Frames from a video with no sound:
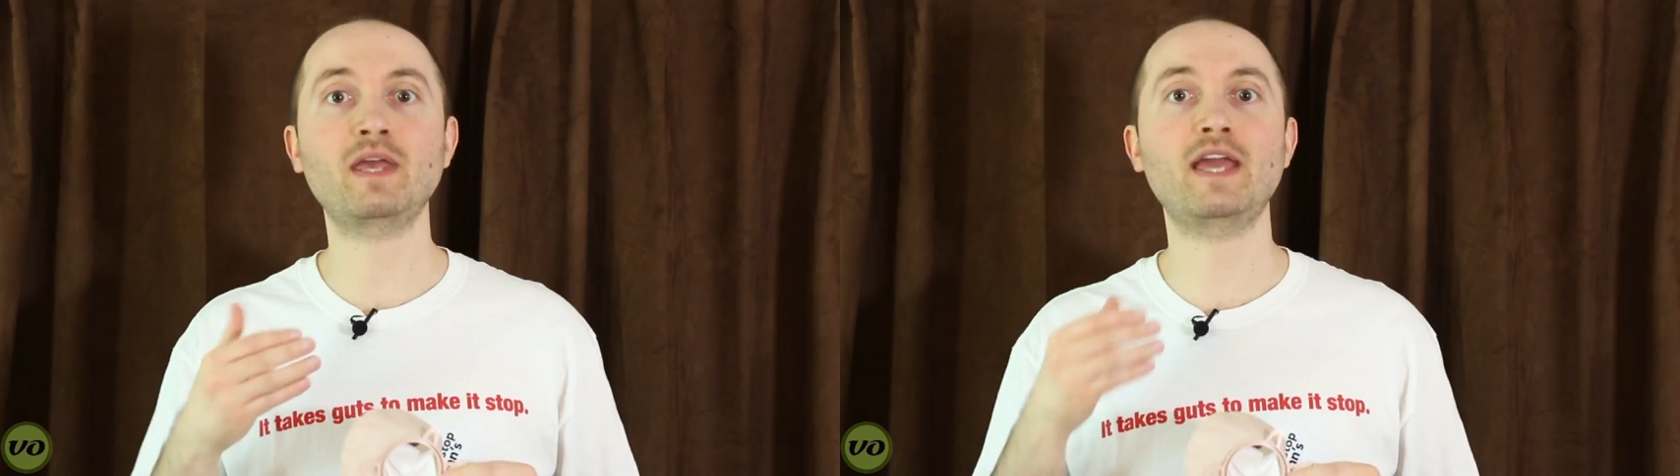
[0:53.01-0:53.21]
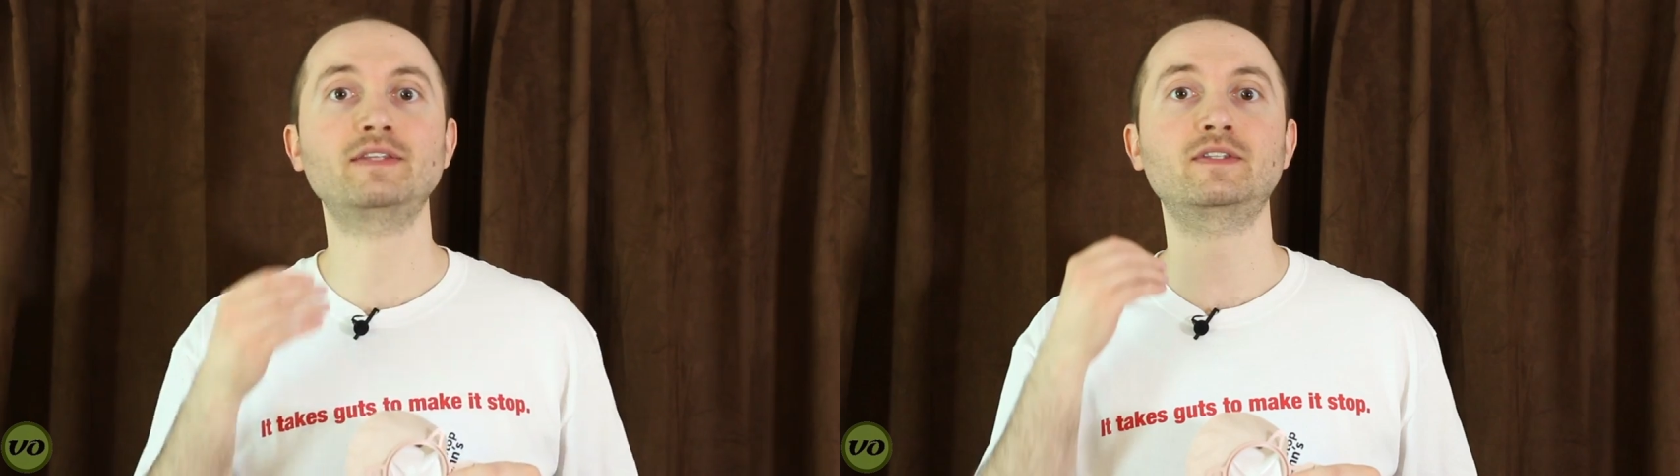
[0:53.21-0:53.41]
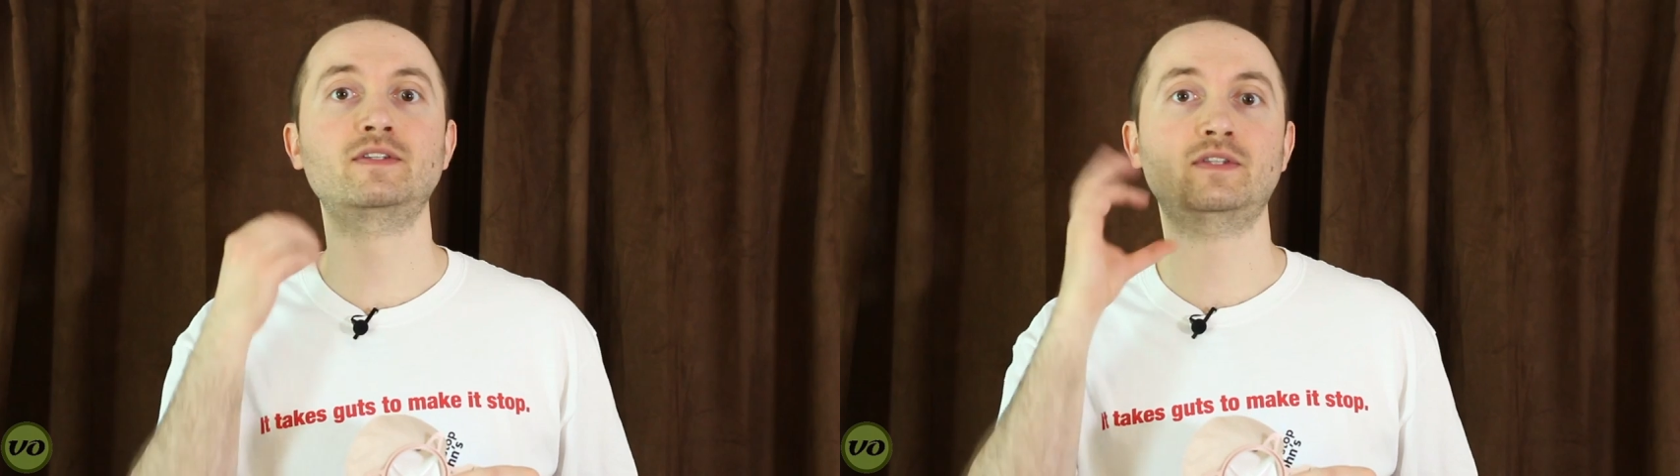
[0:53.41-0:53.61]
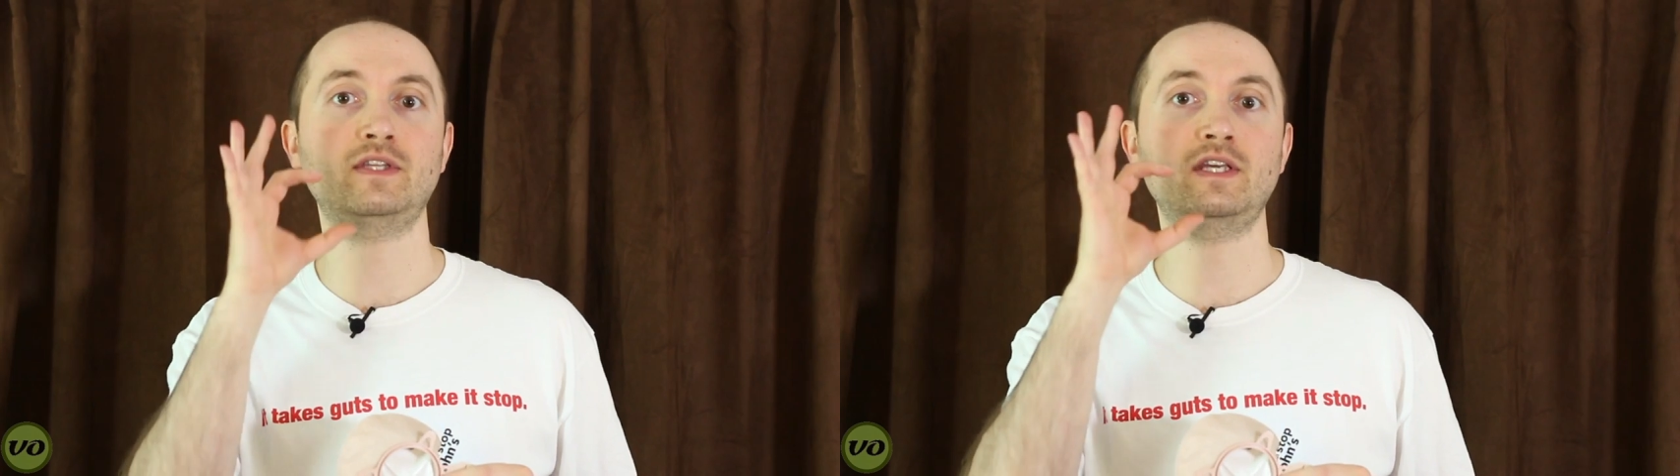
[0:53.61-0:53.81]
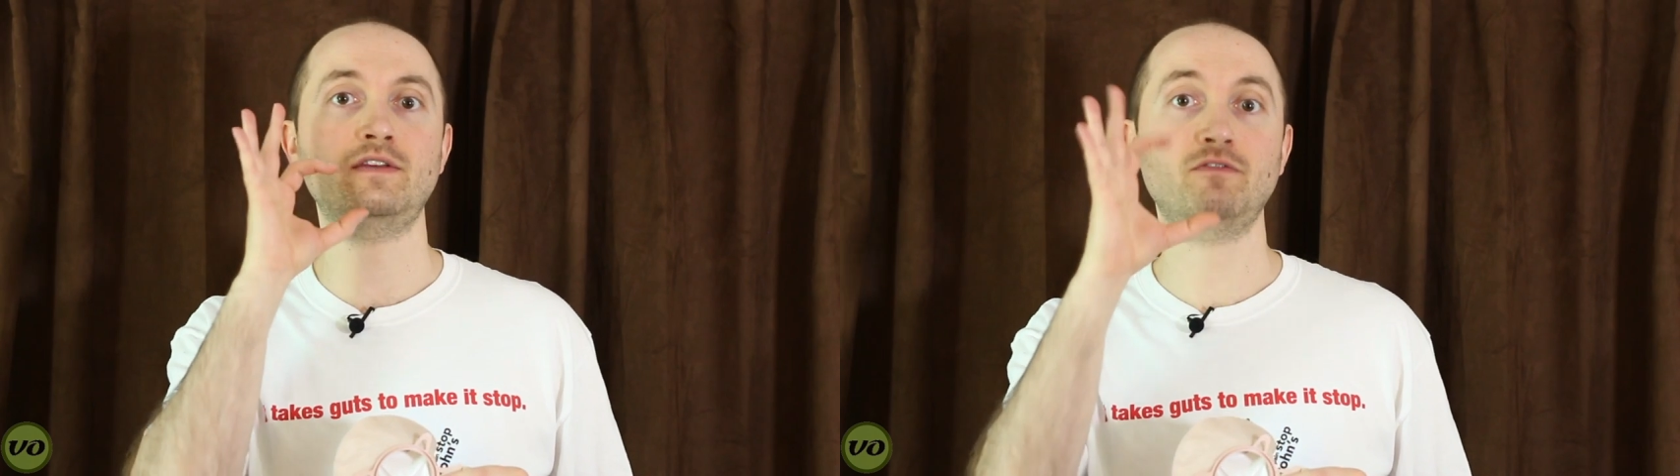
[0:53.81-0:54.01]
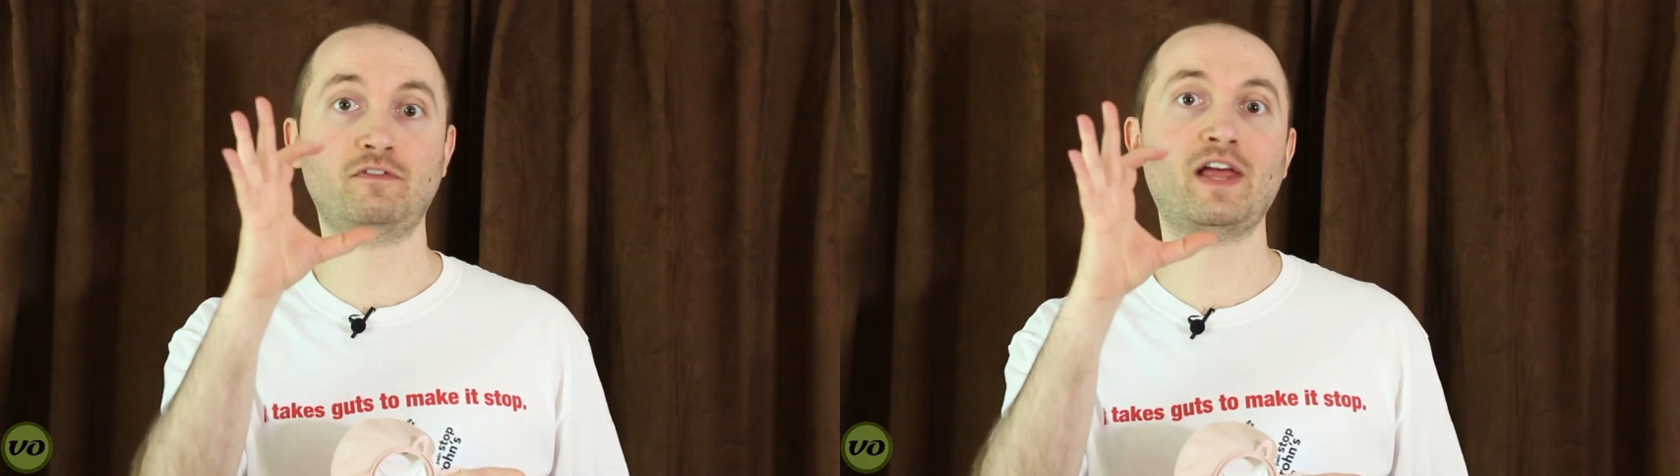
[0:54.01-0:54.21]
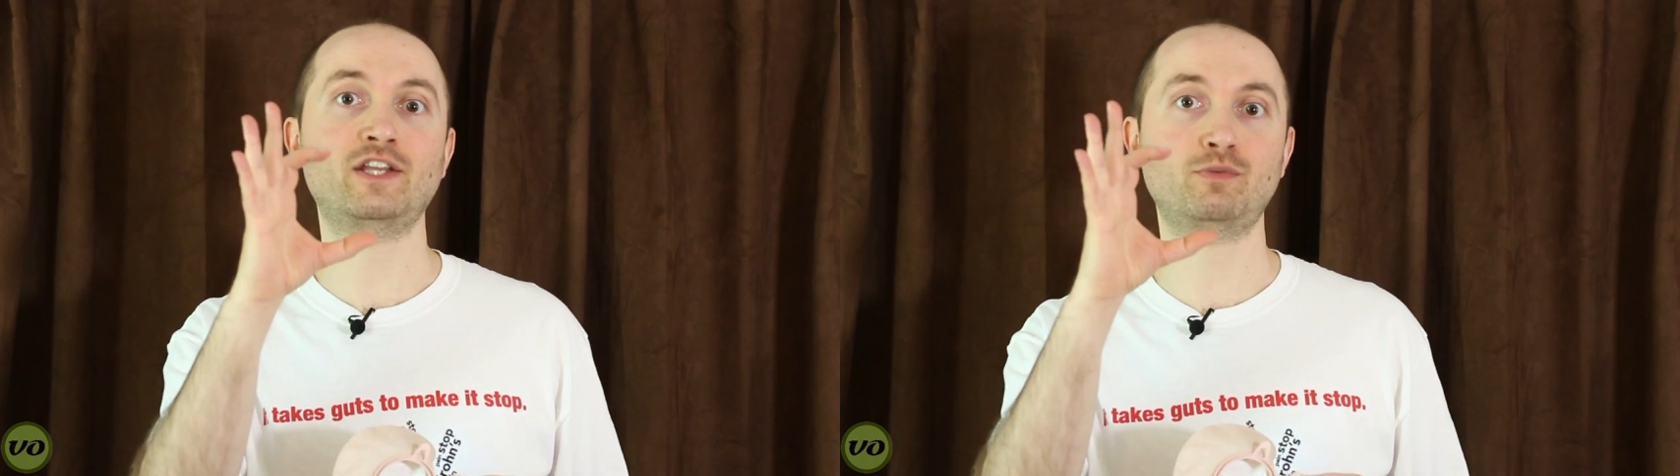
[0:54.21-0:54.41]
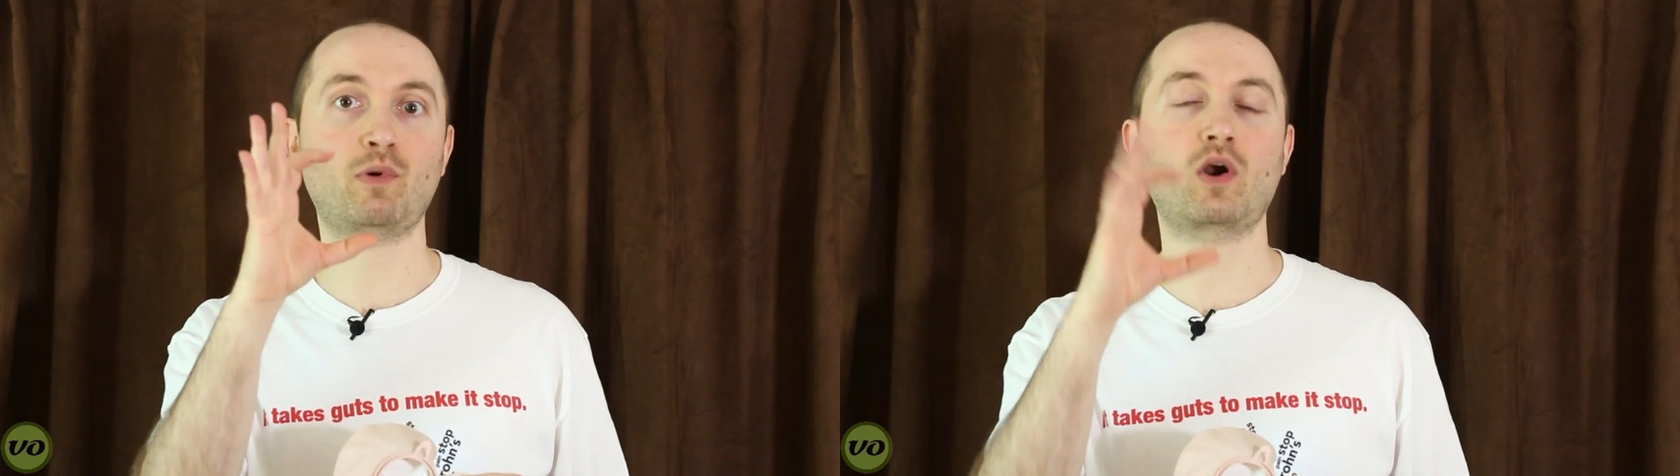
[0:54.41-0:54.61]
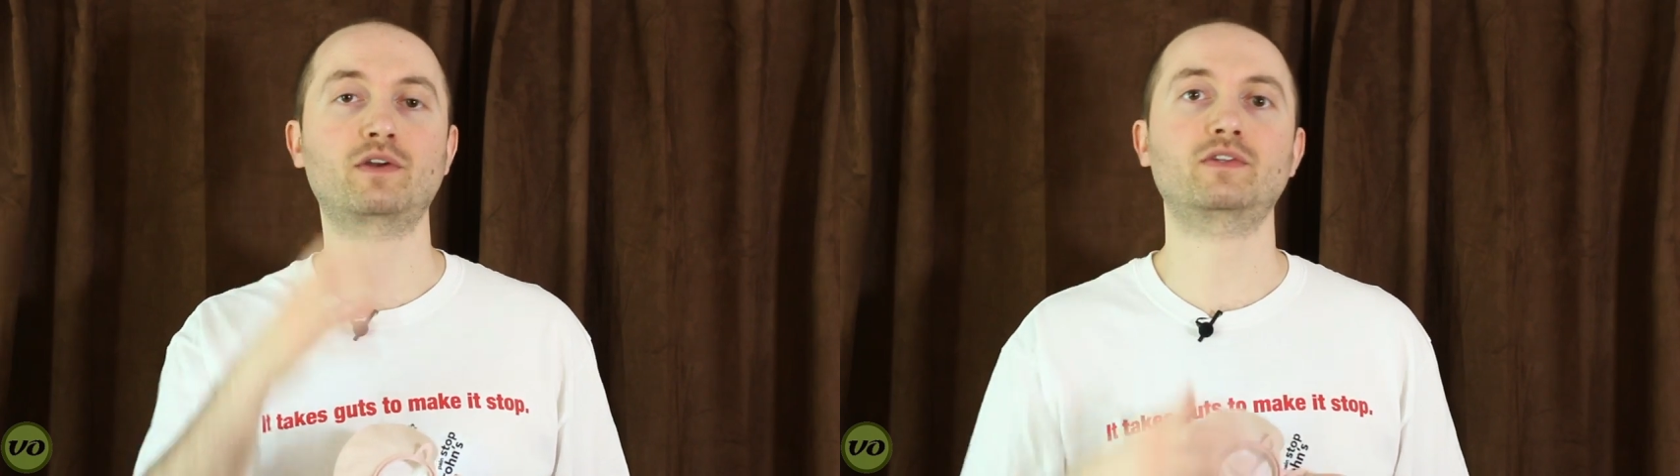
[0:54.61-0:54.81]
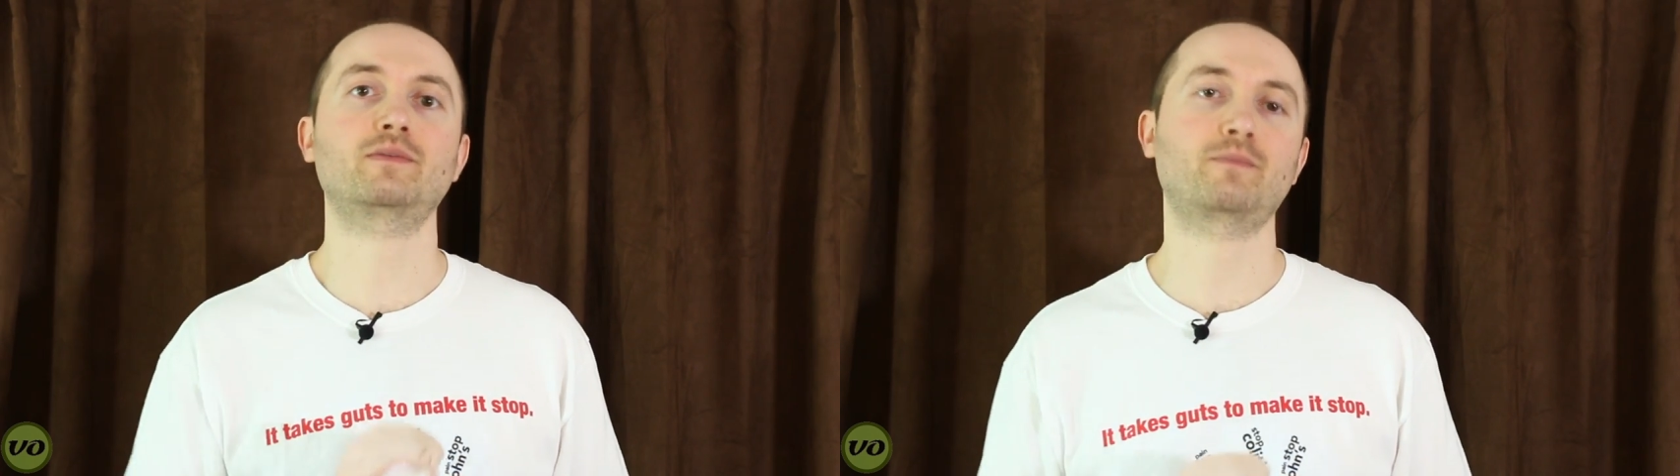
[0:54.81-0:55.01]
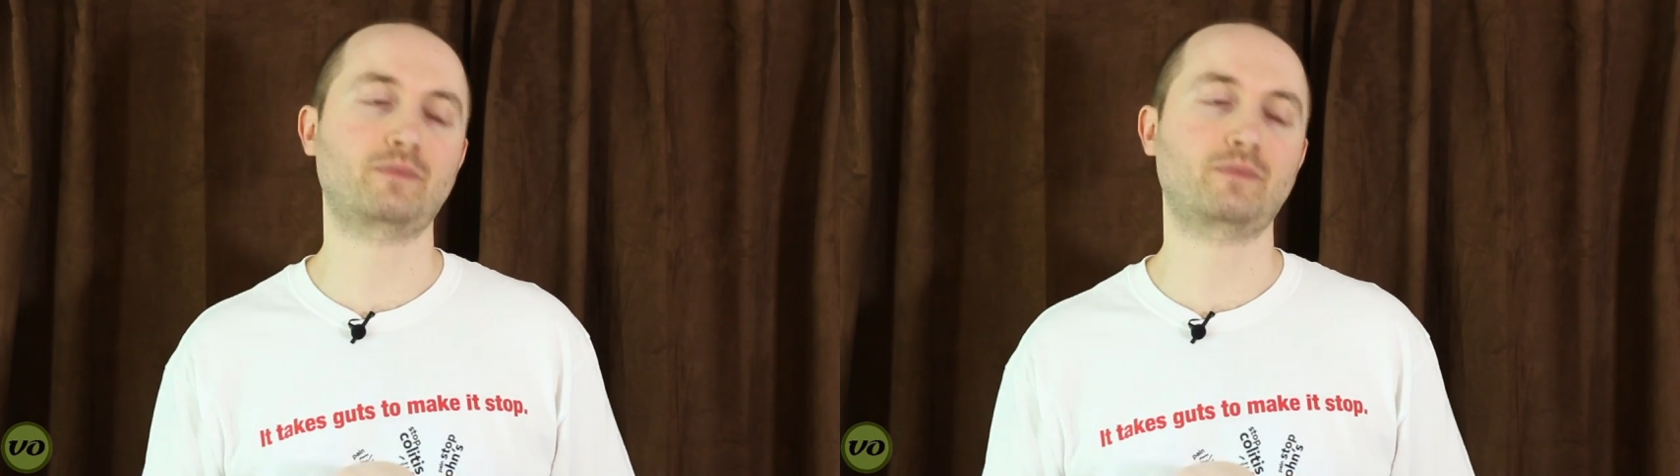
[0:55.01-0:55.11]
cases the flange part.